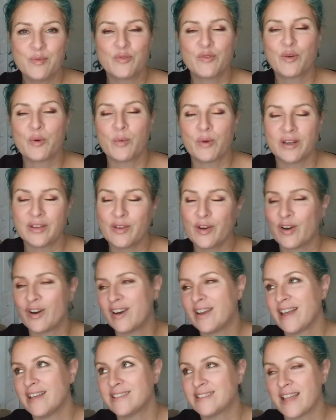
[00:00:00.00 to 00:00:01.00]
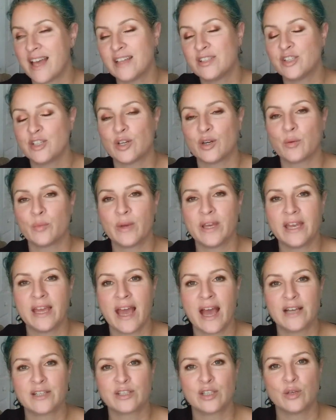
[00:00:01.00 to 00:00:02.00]
For one of the hurricanes last year,
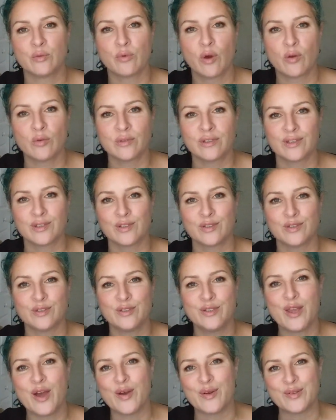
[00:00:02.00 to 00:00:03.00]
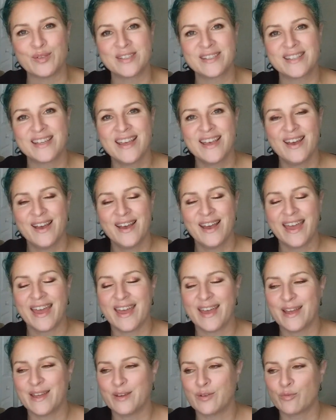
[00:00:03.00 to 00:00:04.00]
we actually wrote little notes
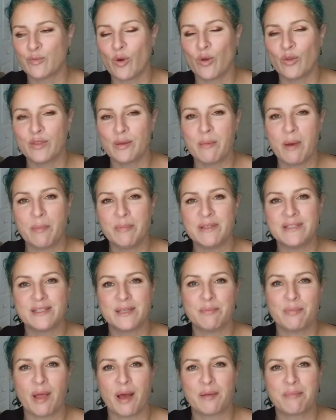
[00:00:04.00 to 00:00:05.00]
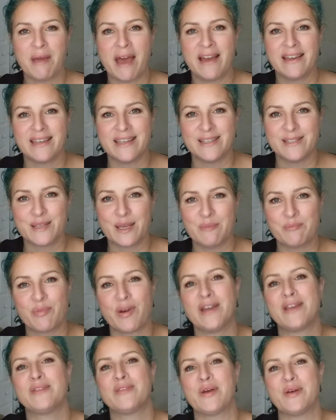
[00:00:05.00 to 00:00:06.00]
and rolled them up in Ziploc baggies and
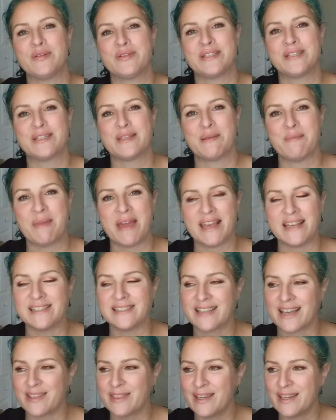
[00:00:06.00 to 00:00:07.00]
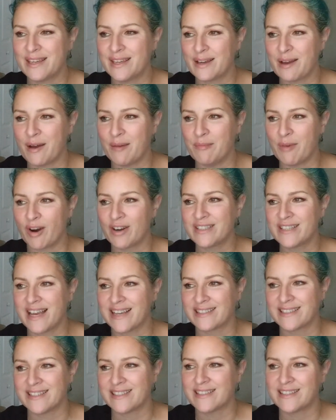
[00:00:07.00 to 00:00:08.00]
braided those into the manes. I think
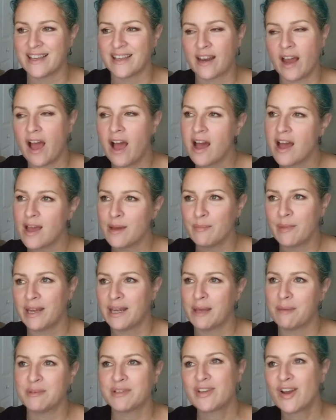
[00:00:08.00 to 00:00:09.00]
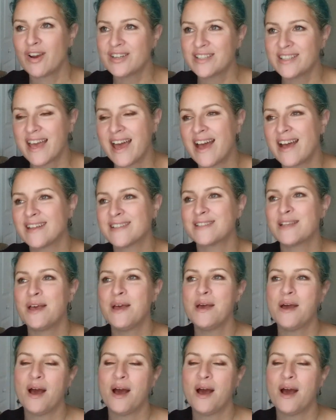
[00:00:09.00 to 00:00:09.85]
Artax has said, "Hi, my name is Artax.